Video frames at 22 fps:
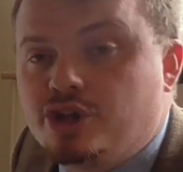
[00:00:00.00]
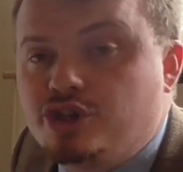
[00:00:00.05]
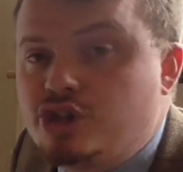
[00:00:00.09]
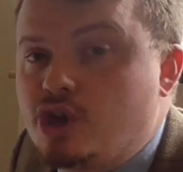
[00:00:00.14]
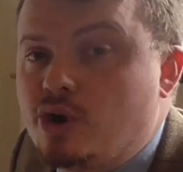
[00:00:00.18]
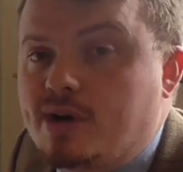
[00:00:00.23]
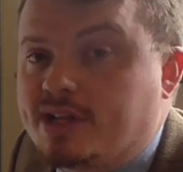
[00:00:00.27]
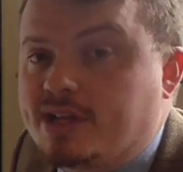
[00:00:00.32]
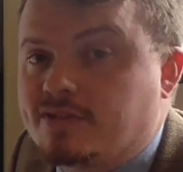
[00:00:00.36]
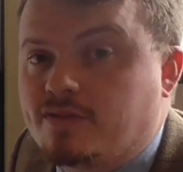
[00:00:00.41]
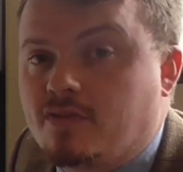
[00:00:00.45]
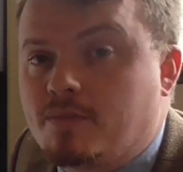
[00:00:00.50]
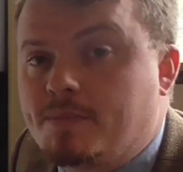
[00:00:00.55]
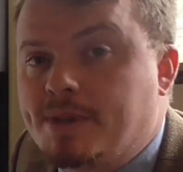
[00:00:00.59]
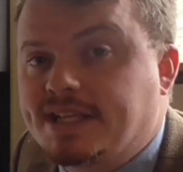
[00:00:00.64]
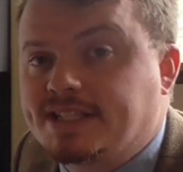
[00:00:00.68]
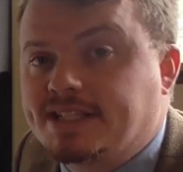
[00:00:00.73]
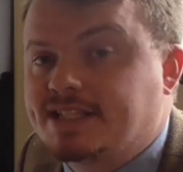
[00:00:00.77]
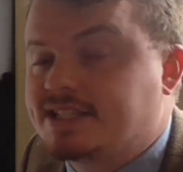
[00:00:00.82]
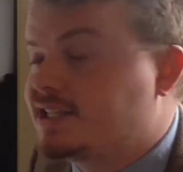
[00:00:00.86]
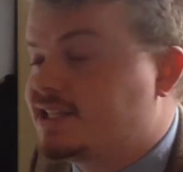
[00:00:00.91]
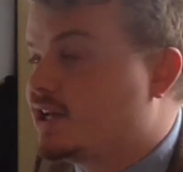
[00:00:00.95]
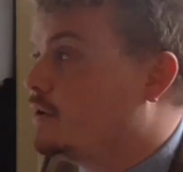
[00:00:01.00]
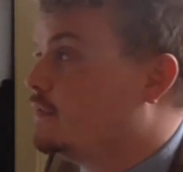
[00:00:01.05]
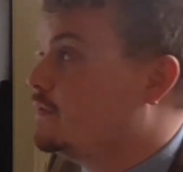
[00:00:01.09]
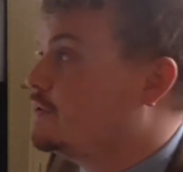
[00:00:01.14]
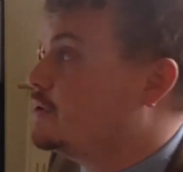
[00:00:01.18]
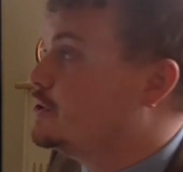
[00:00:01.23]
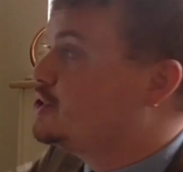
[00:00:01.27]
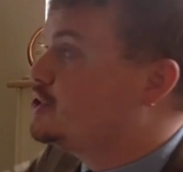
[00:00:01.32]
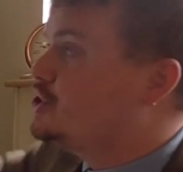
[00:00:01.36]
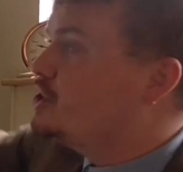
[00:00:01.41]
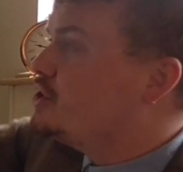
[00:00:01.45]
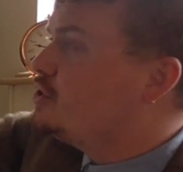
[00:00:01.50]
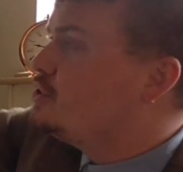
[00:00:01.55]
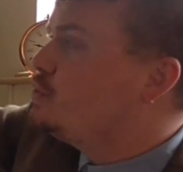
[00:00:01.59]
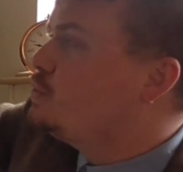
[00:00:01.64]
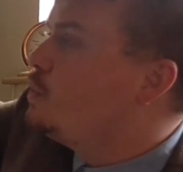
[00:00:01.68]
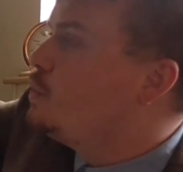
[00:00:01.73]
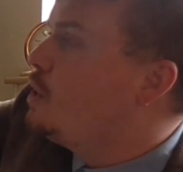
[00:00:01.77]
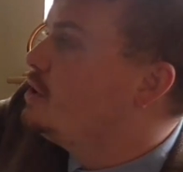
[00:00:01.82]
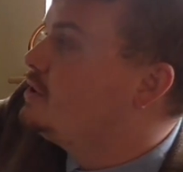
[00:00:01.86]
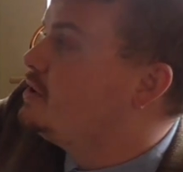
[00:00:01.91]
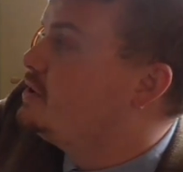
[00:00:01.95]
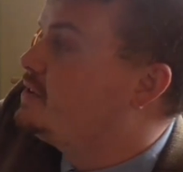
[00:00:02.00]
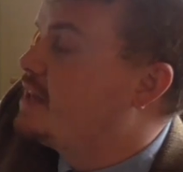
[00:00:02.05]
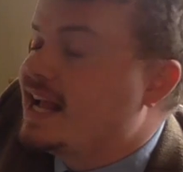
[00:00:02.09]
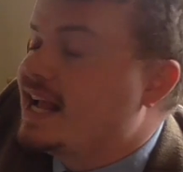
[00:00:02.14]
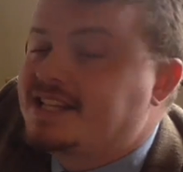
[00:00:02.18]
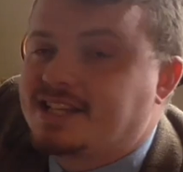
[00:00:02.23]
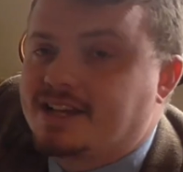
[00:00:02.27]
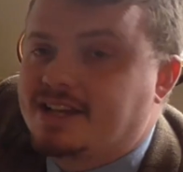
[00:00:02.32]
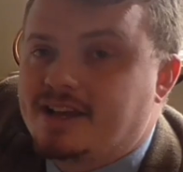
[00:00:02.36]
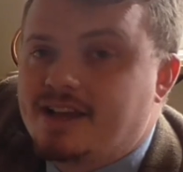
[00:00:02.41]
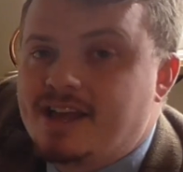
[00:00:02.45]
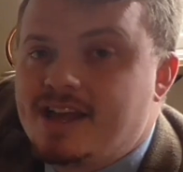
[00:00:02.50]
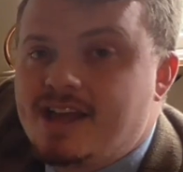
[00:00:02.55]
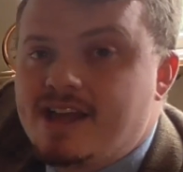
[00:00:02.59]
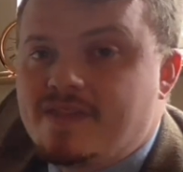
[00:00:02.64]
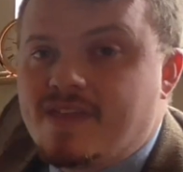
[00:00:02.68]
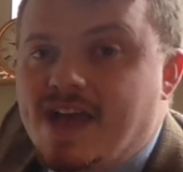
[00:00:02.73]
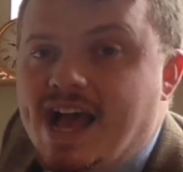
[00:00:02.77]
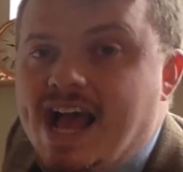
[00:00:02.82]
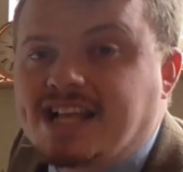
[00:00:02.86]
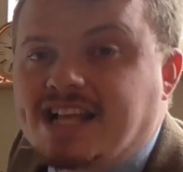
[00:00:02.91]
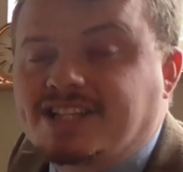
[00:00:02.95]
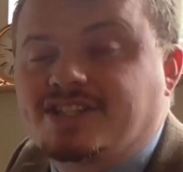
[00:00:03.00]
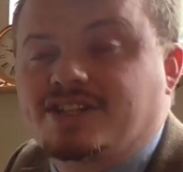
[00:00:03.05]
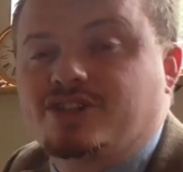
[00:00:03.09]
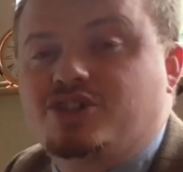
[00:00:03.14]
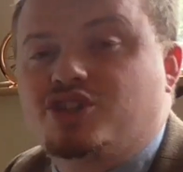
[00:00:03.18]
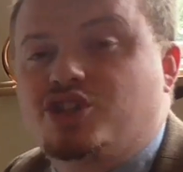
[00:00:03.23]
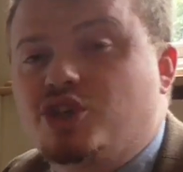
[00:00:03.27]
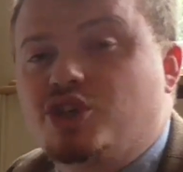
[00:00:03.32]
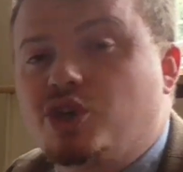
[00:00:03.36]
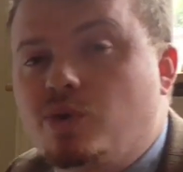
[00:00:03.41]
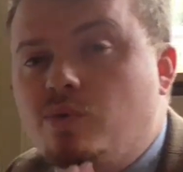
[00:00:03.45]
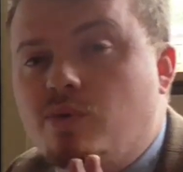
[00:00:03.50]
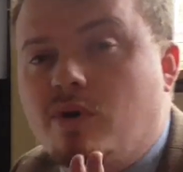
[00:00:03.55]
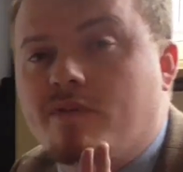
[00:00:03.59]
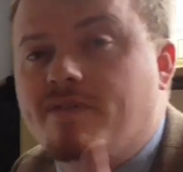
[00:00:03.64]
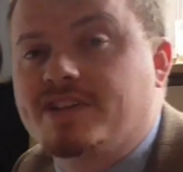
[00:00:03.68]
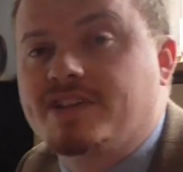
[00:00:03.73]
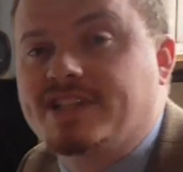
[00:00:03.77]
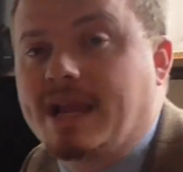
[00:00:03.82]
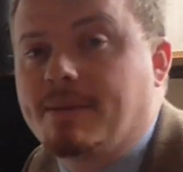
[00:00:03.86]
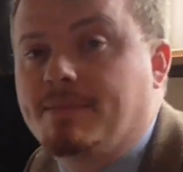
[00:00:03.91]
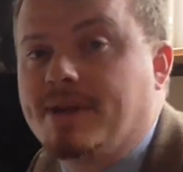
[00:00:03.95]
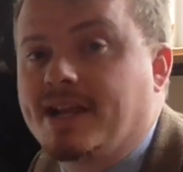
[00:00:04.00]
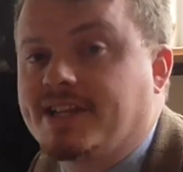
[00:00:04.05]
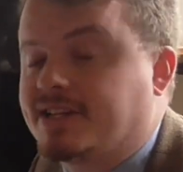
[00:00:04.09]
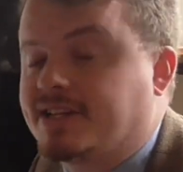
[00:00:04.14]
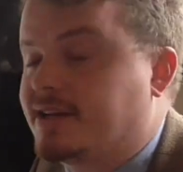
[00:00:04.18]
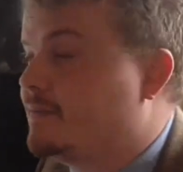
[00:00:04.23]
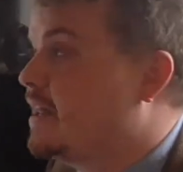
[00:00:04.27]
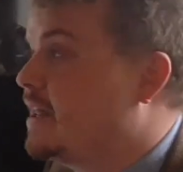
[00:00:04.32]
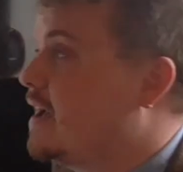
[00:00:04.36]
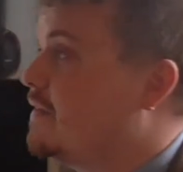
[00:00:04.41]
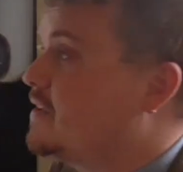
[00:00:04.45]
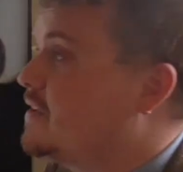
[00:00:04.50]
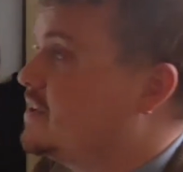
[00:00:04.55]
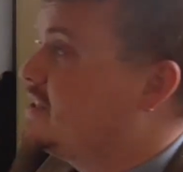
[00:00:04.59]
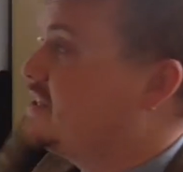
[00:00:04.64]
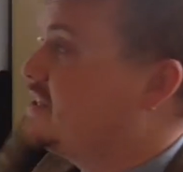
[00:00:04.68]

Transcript: no letter repeats itself. So it's just the word data that has 2 of the same letter, and they have the